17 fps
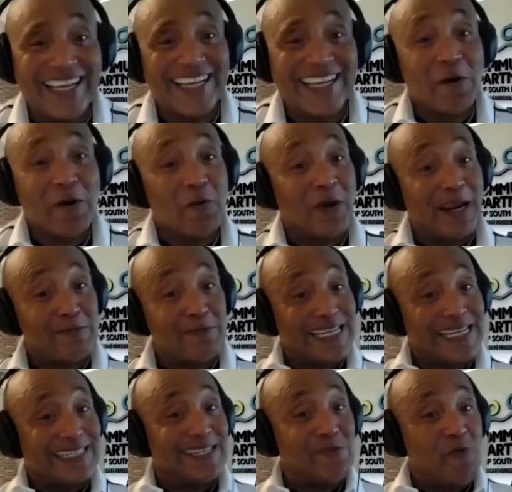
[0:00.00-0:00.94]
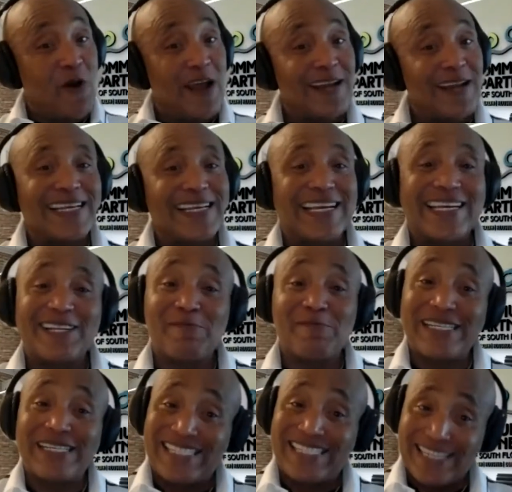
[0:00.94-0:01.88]
When I'm 61, it'll
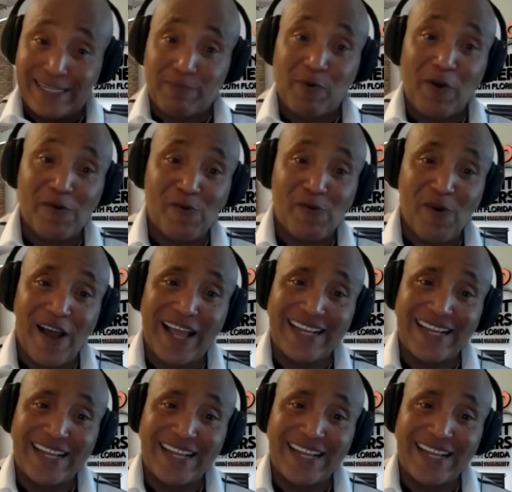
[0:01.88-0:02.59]
be 6.1. Right.